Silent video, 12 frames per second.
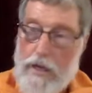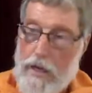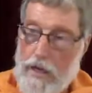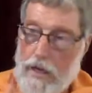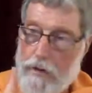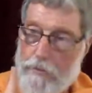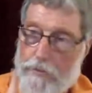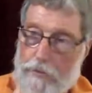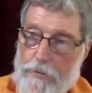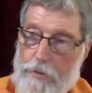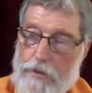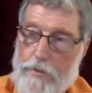It comes
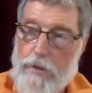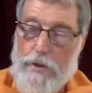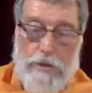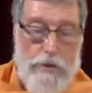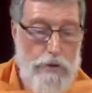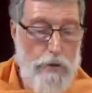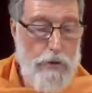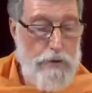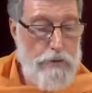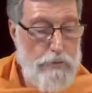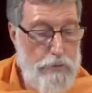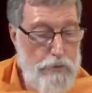from this one
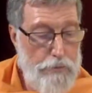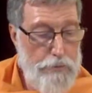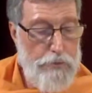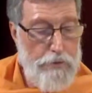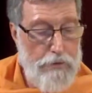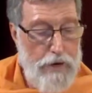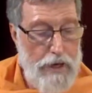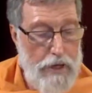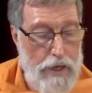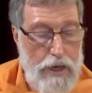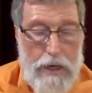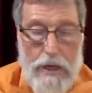source. What a beautiful
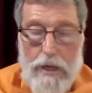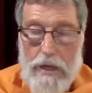idea.